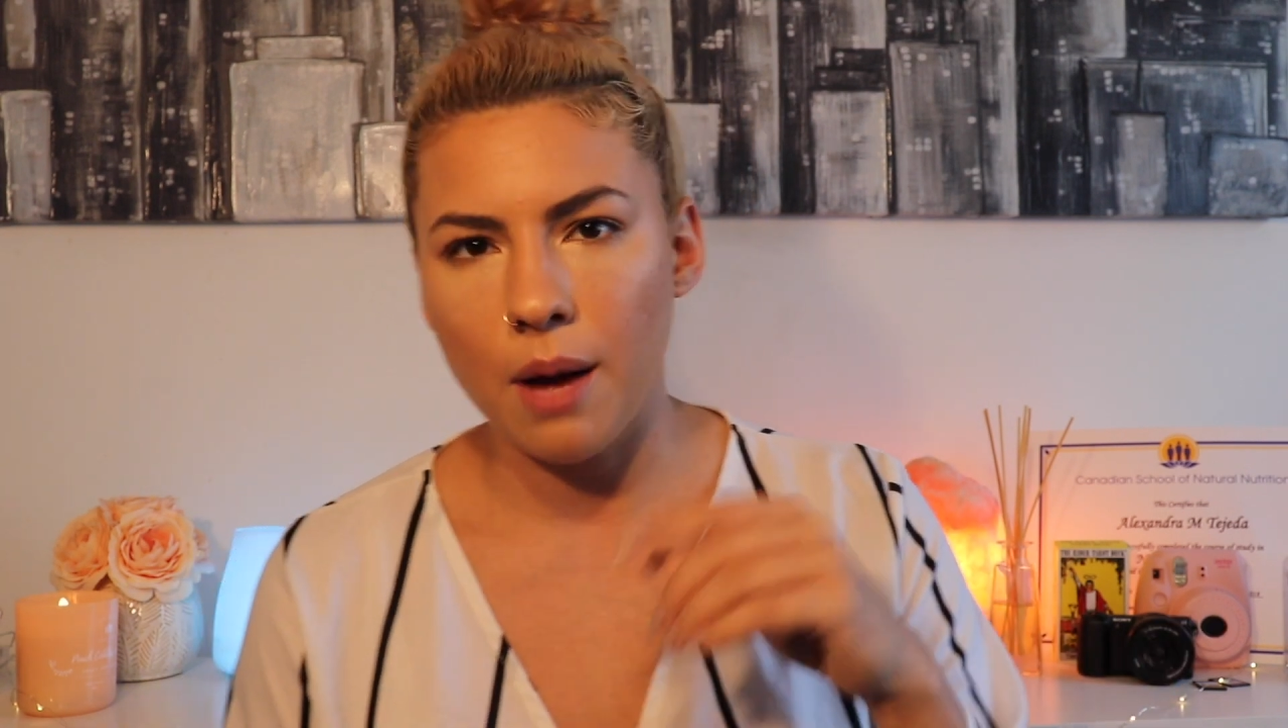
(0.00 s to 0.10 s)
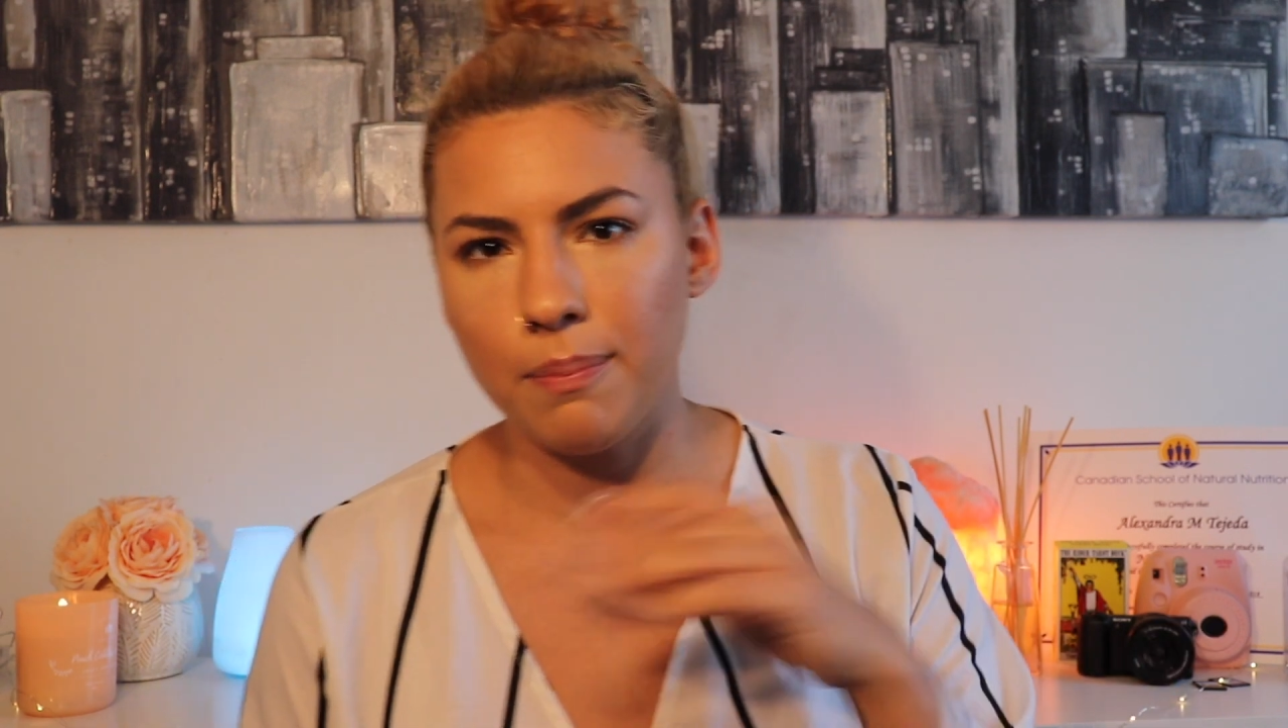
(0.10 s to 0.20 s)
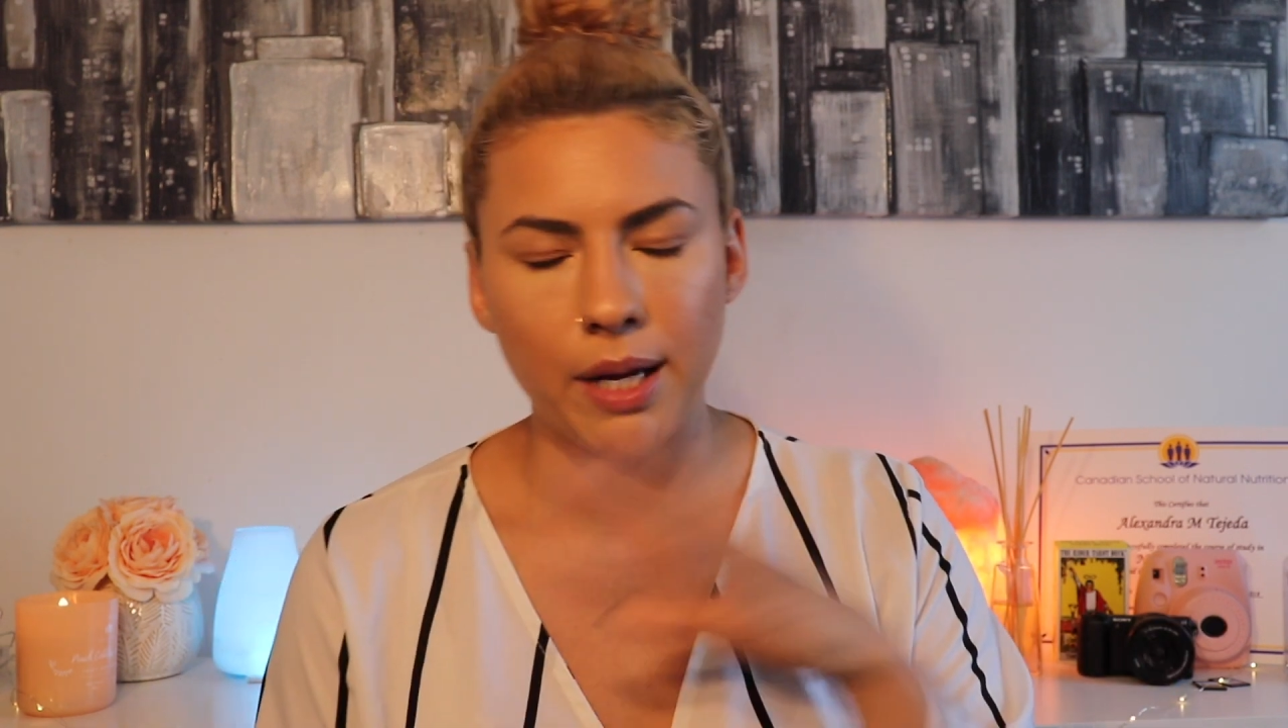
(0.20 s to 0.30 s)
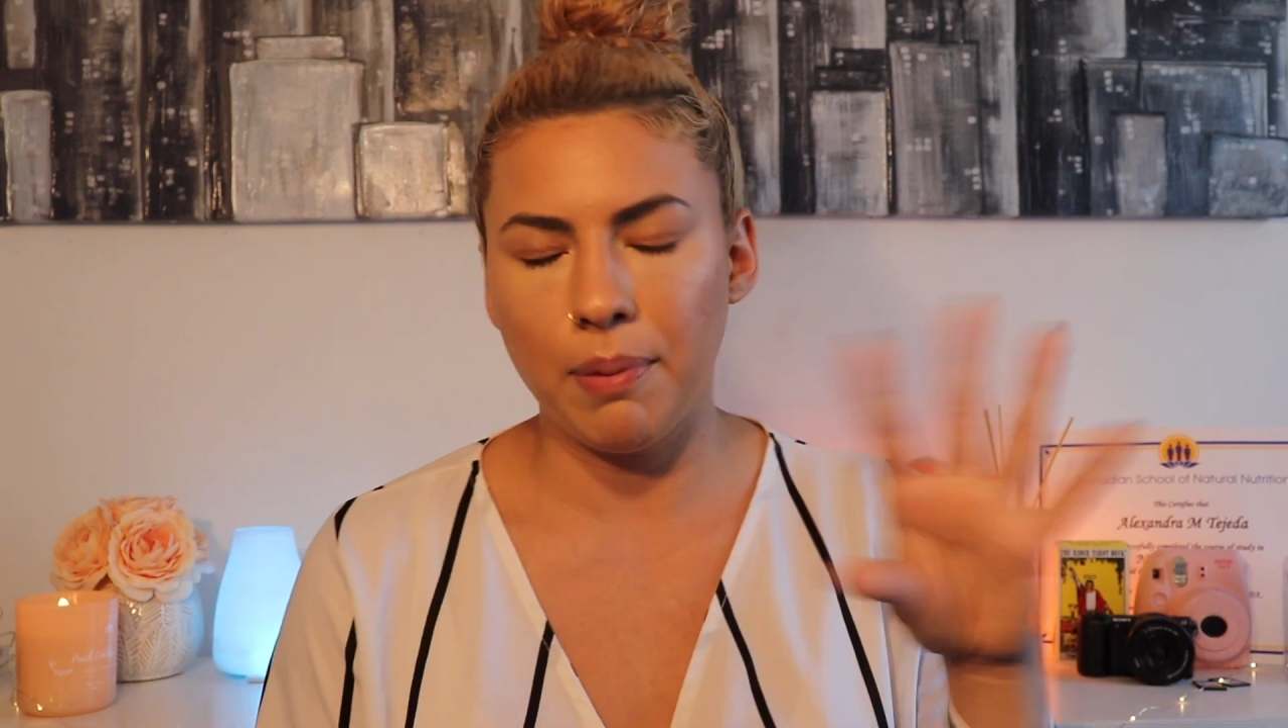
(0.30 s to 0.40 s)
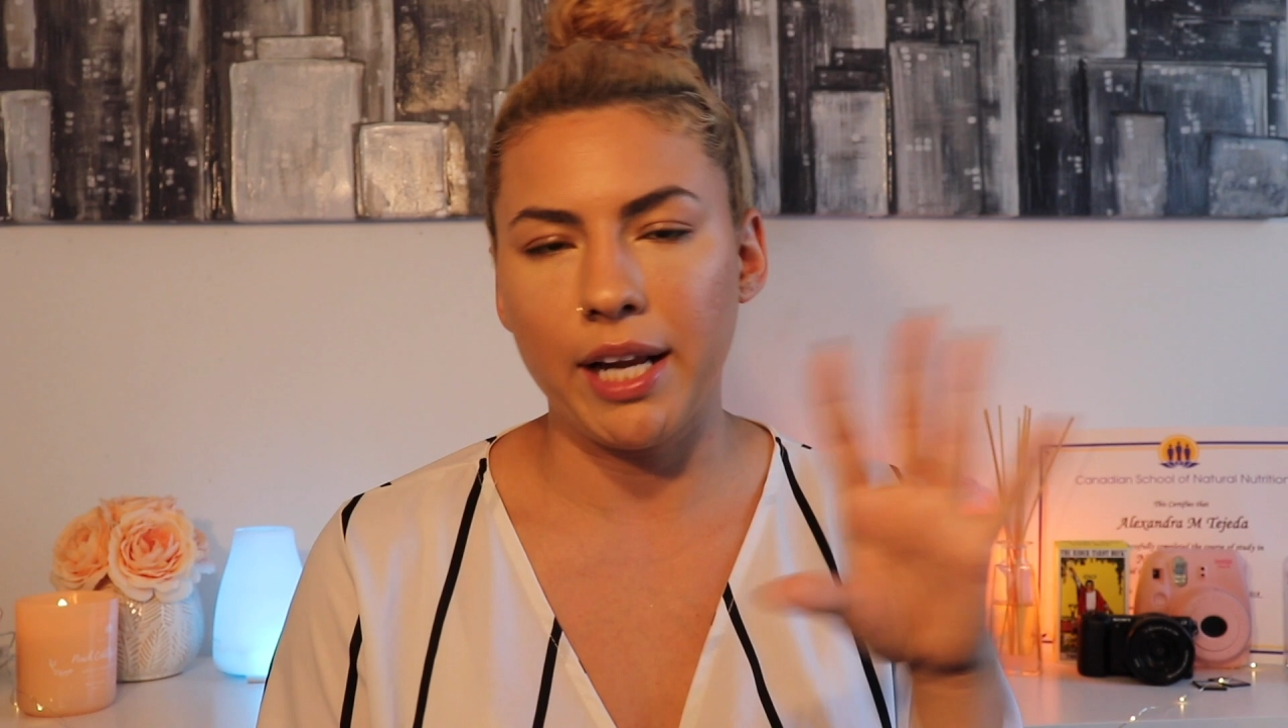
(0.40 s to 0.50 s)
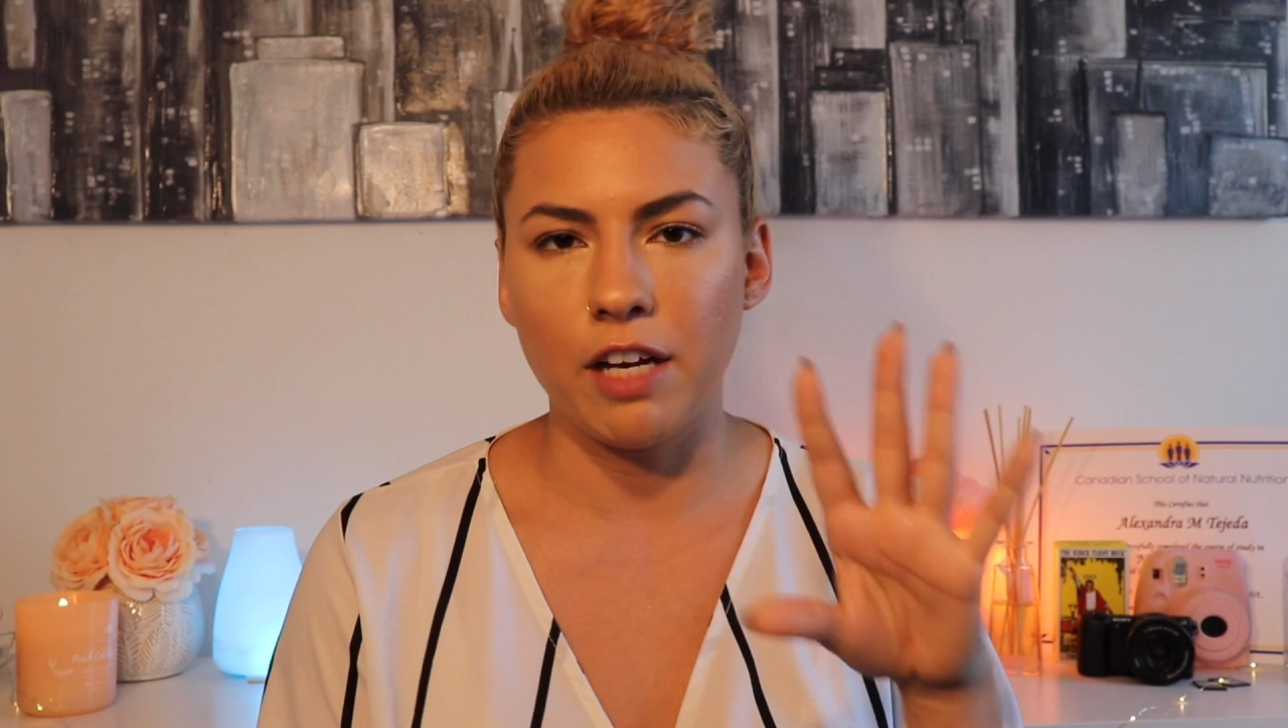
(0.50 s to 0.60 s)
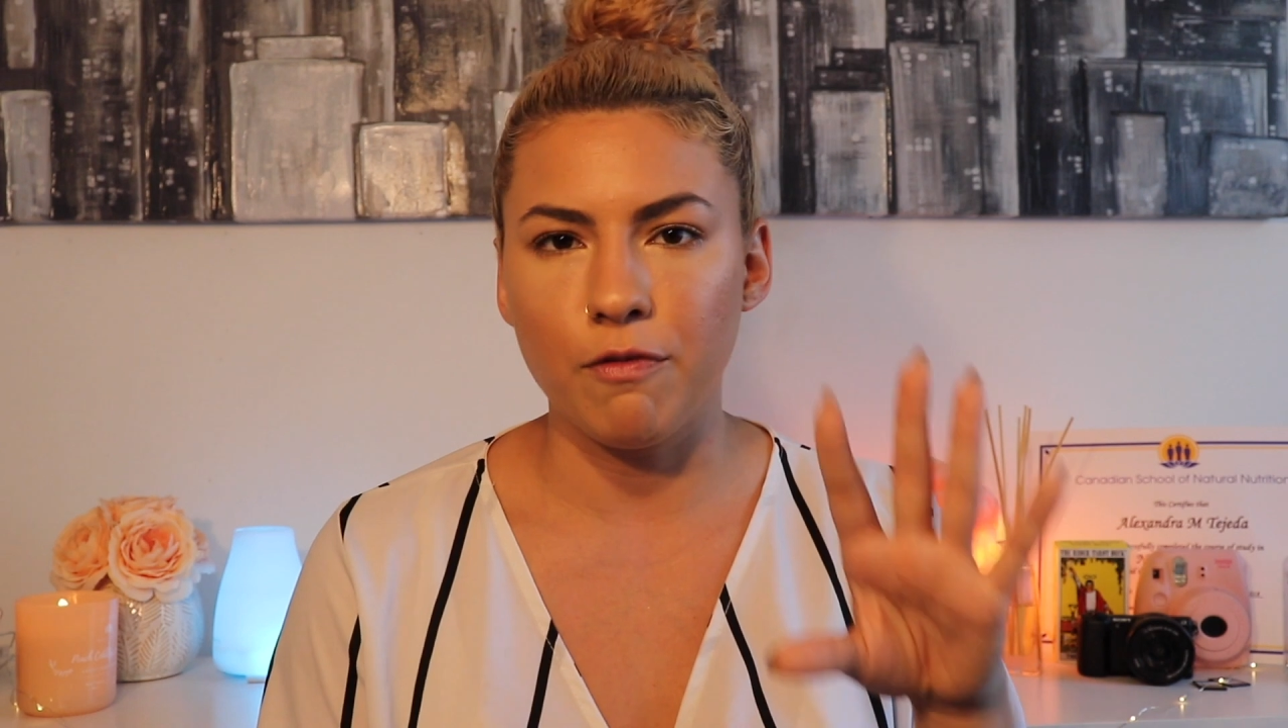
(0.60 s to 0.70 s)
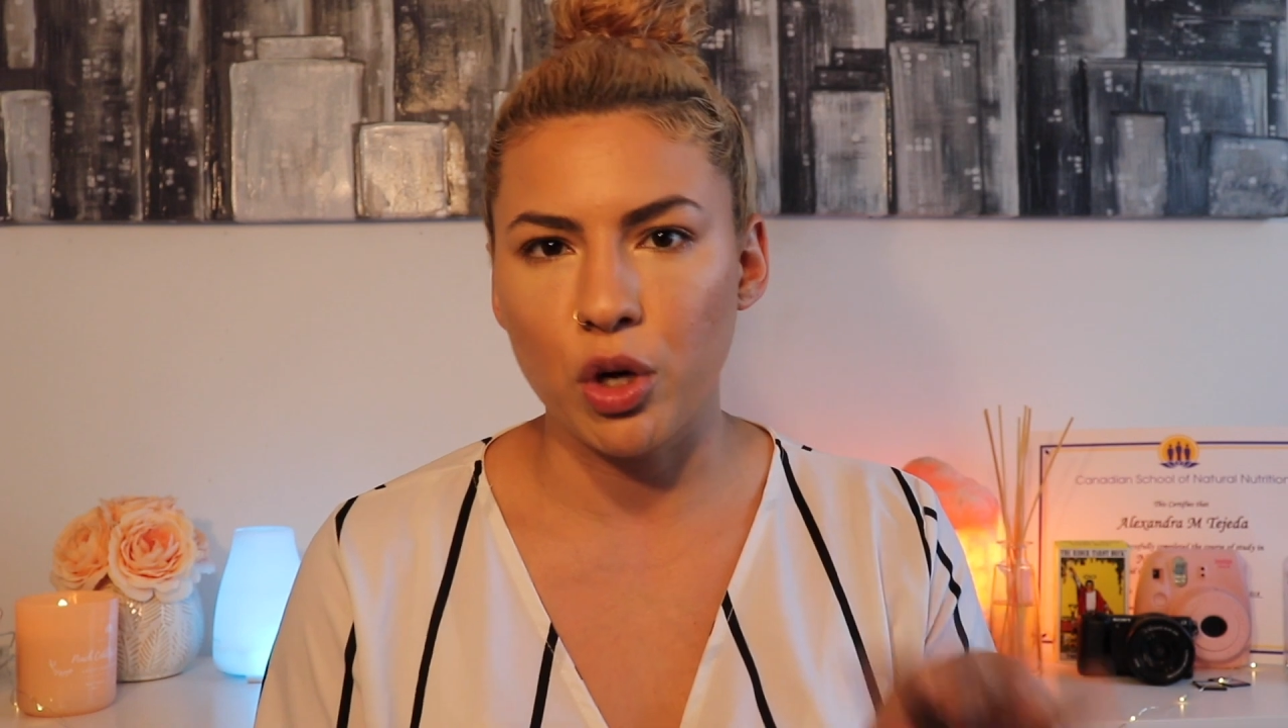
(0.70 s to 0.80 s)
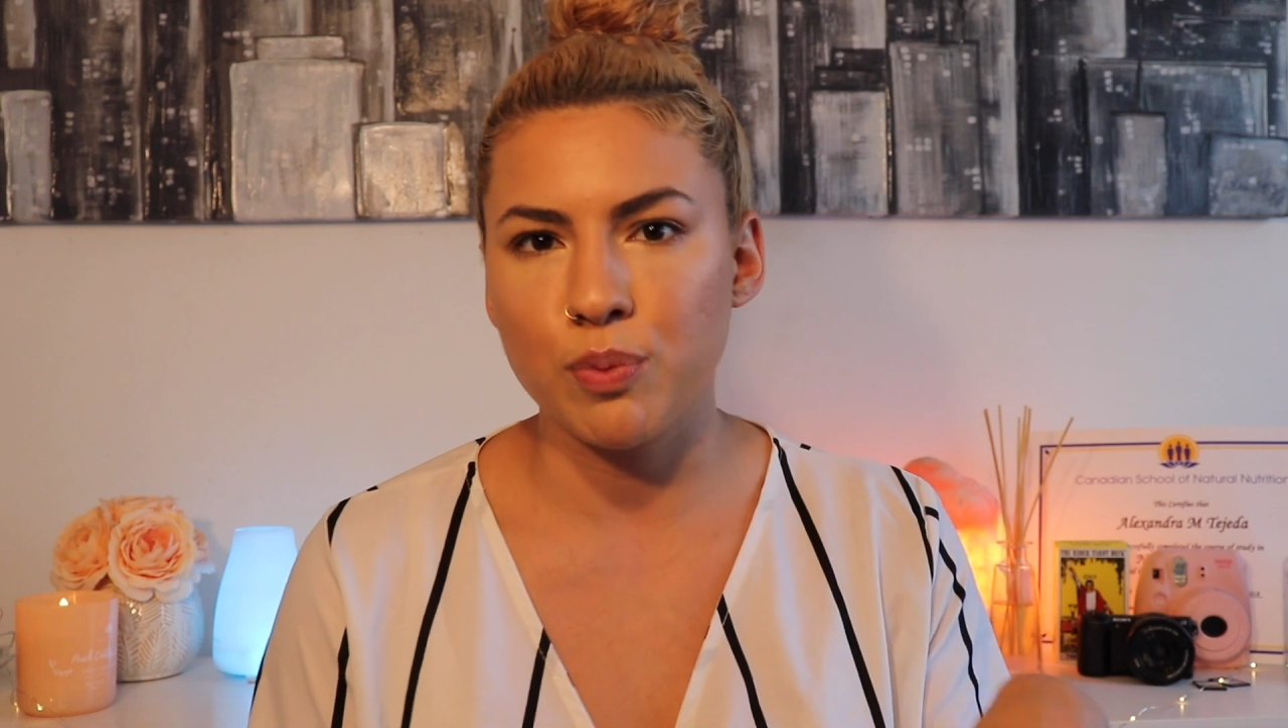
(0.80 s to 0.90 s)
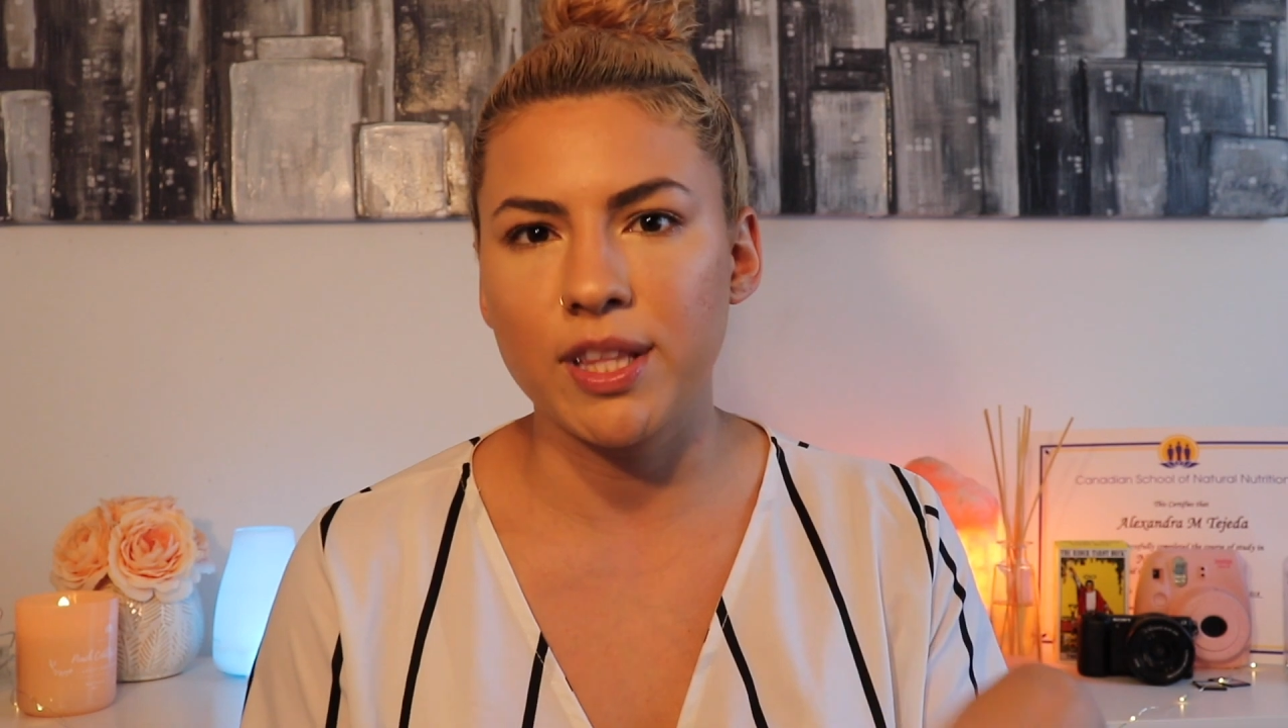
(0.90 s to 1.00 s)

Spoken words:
like plenty of books,